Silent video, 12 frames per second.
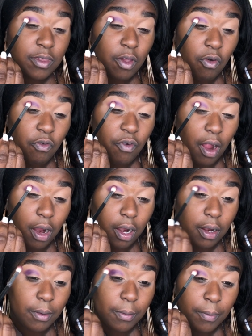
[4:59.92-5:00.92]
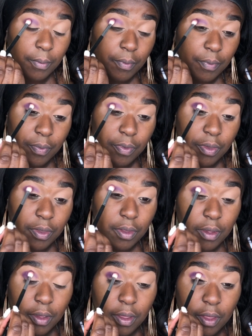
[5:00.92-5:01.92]
so far,
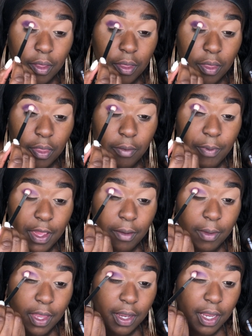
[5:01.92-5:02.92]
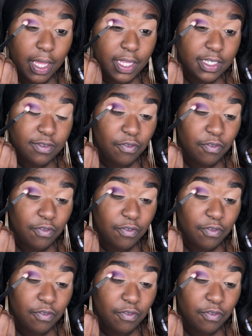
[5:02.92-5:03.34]
the pigment is